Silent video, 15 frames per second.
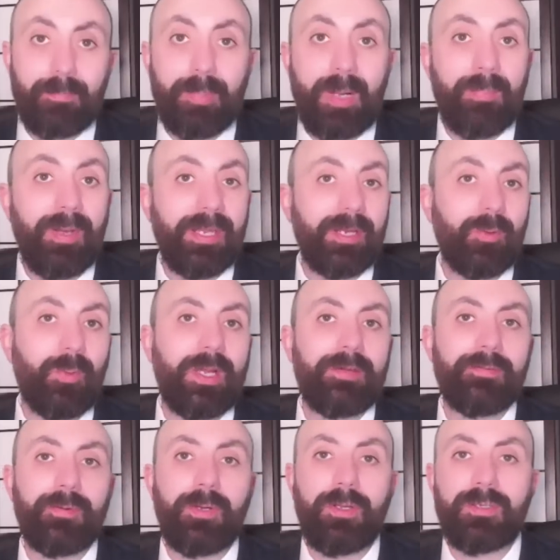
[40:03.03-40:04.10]
bubbling away
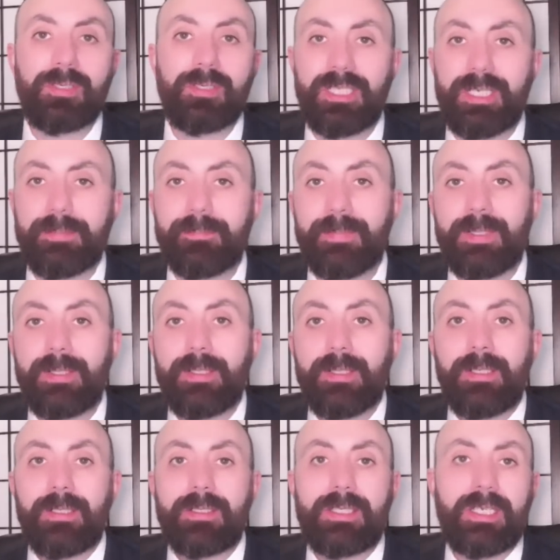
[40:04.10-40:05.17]
for a long time.
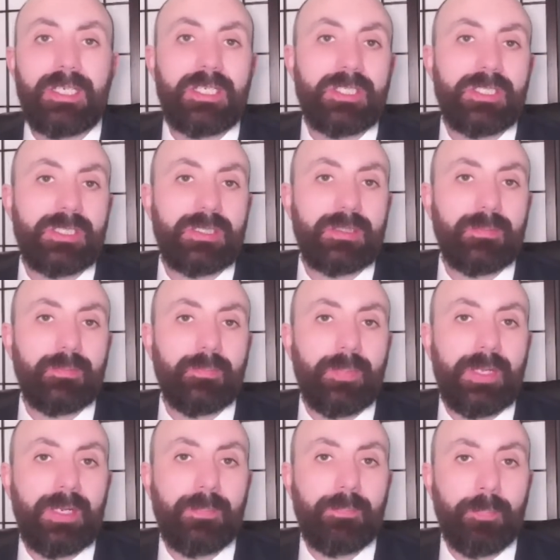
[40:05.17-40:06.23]
There's
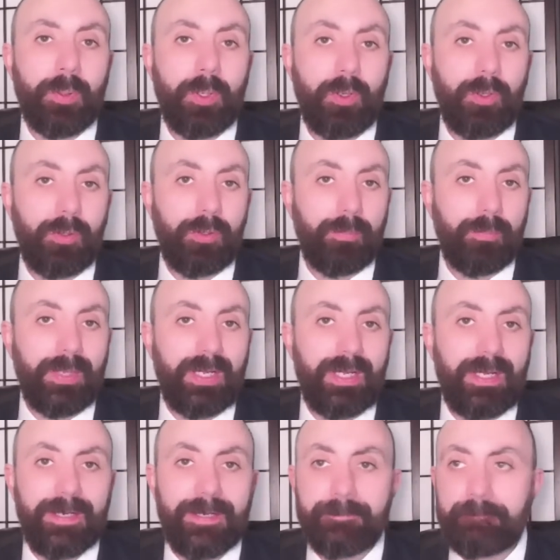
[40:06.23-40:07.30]
been a pull
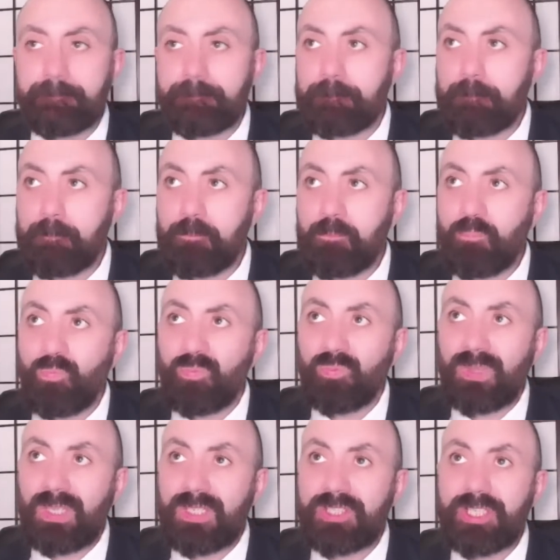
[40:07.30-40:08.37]
by
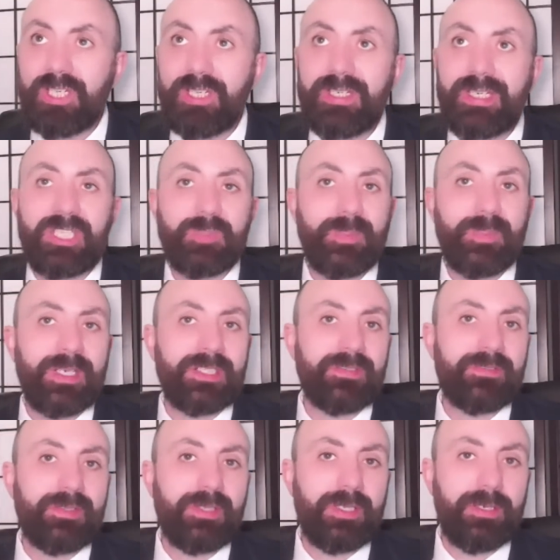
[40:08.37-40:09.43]
certain aspects
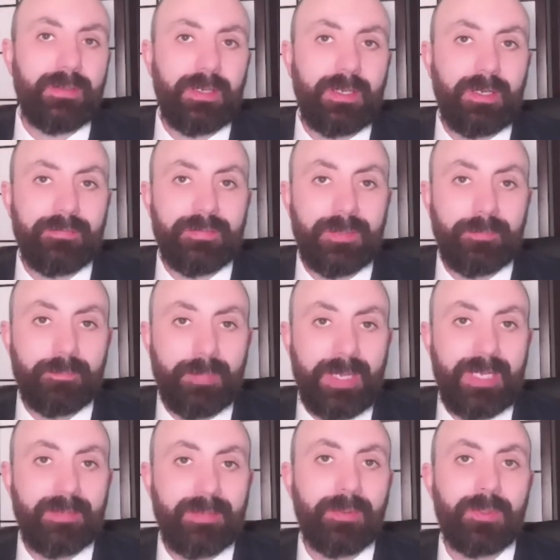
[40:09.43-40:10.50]
of the
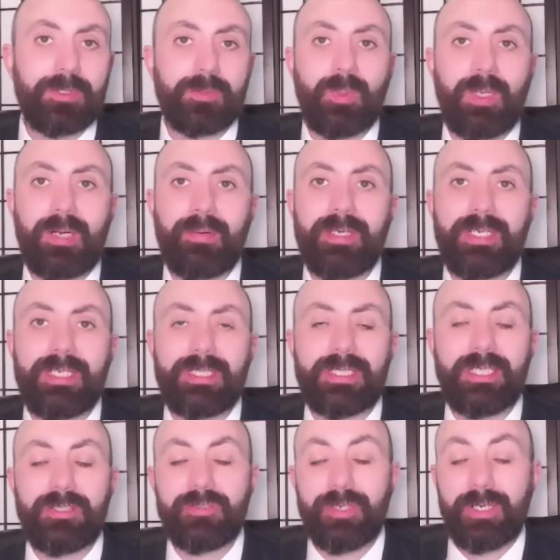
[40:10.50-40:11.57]
big bourgeois in this
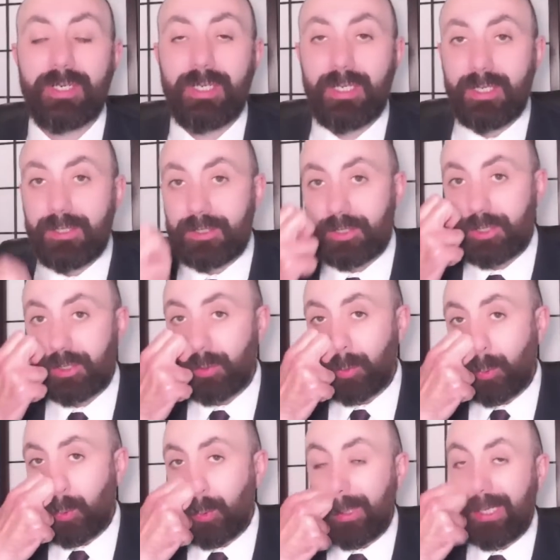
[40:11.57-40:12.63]
country
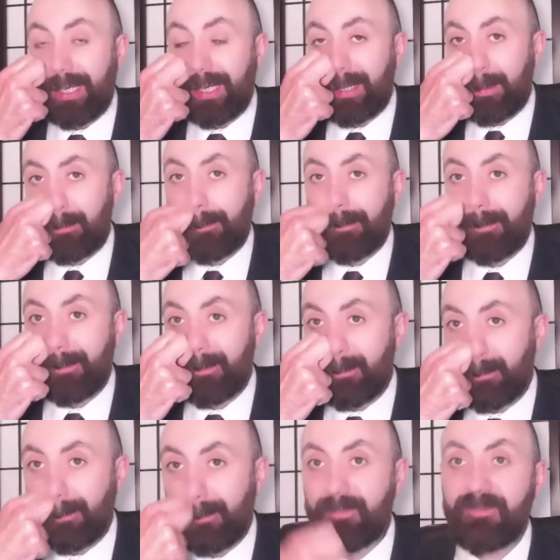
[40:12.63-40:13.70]
to
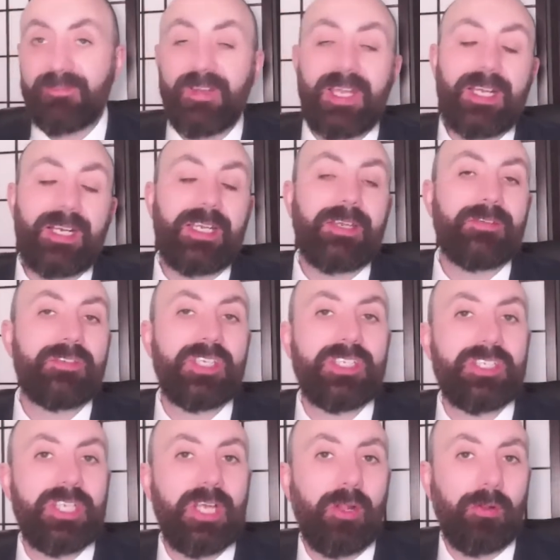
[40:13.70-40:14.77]
finally
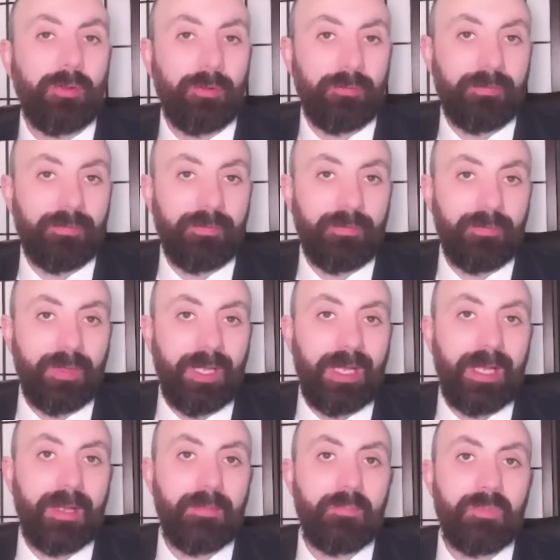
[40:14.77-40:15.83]
dissolve
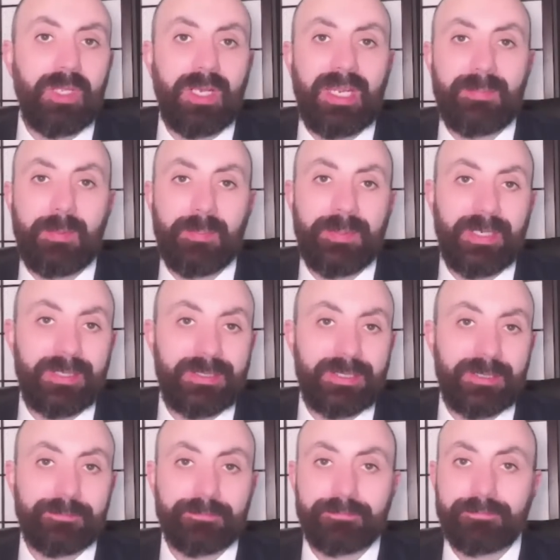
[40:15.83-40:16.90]
the Labour Party